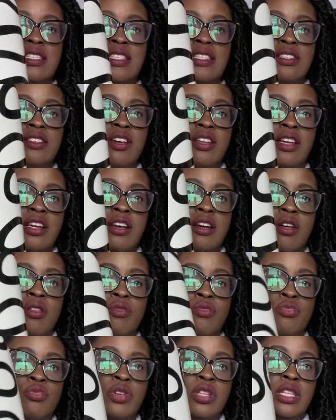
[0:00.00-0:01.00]
is gonna go
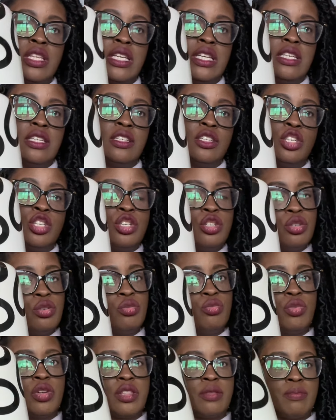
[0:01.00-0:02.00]
really
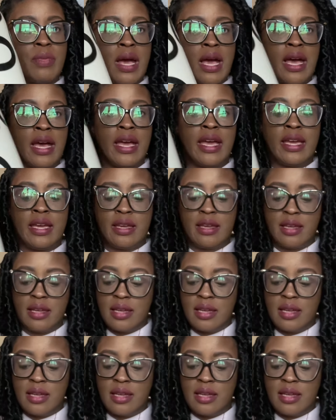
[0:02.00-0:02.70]
cute with my,